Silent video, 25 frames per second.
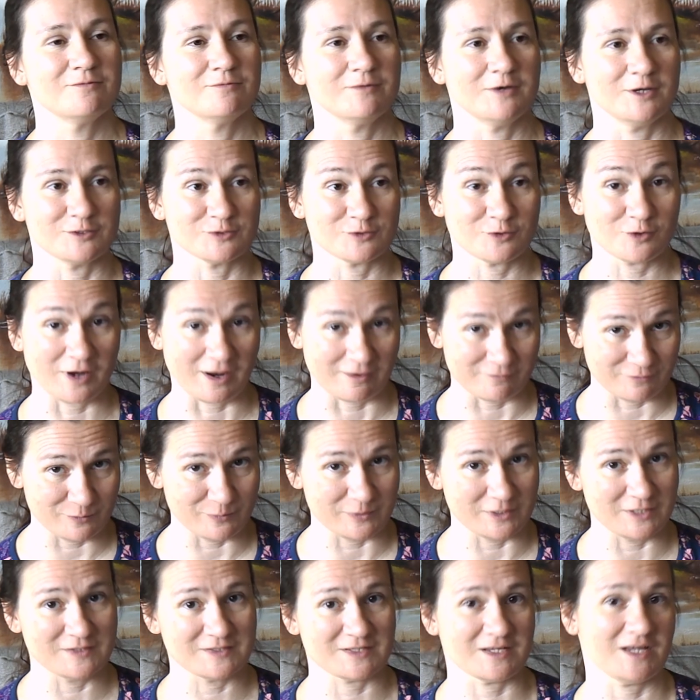Make sure
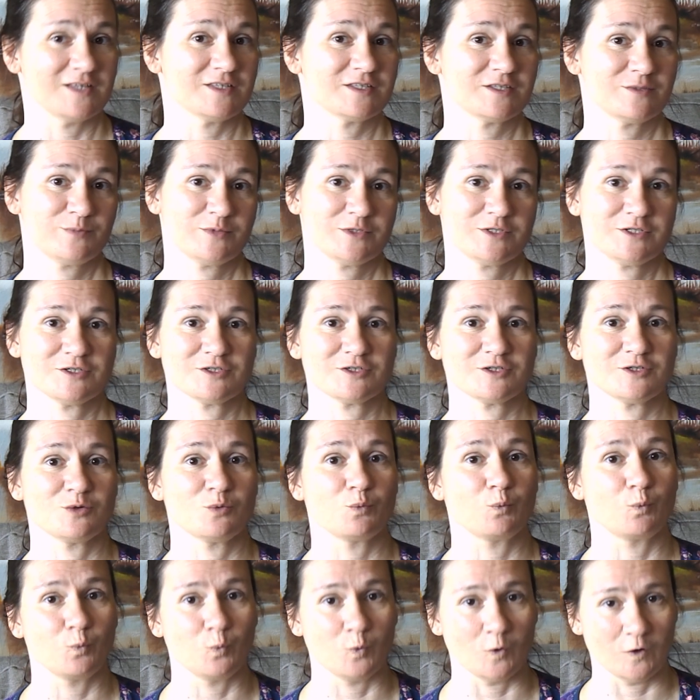everybody signs the petition
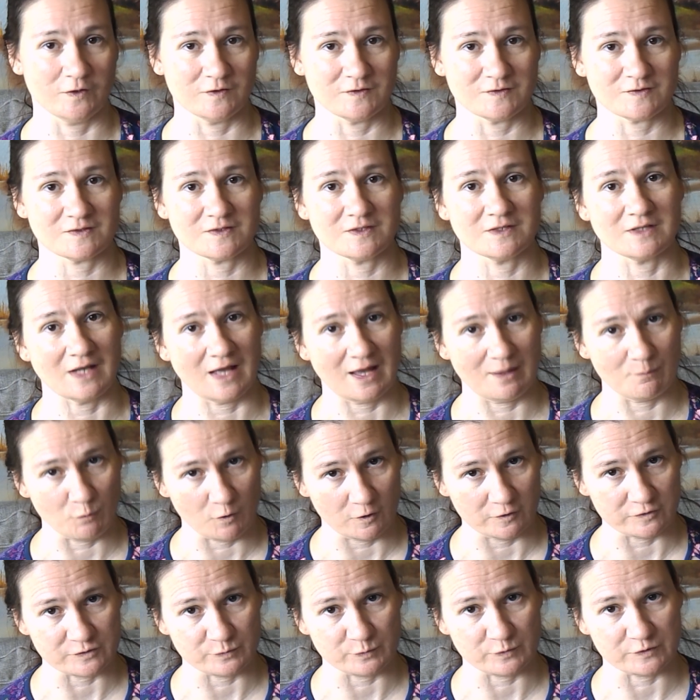once, not
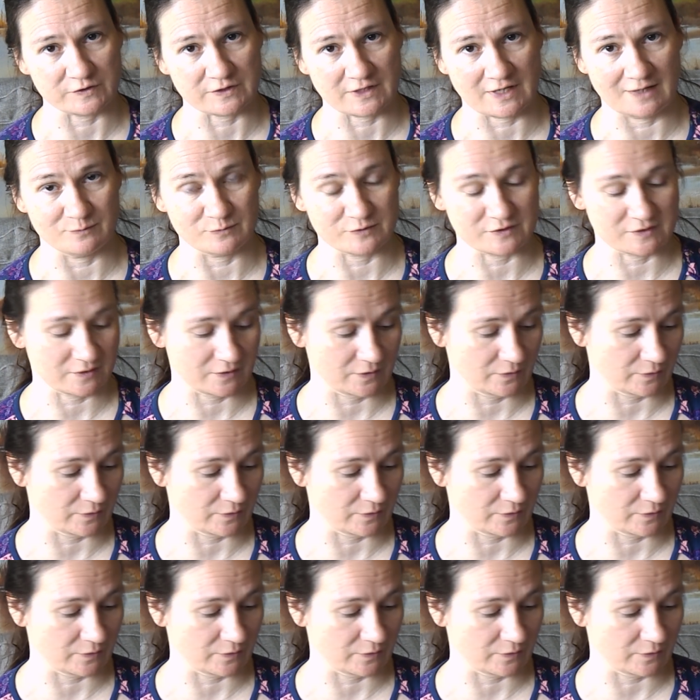multiple times,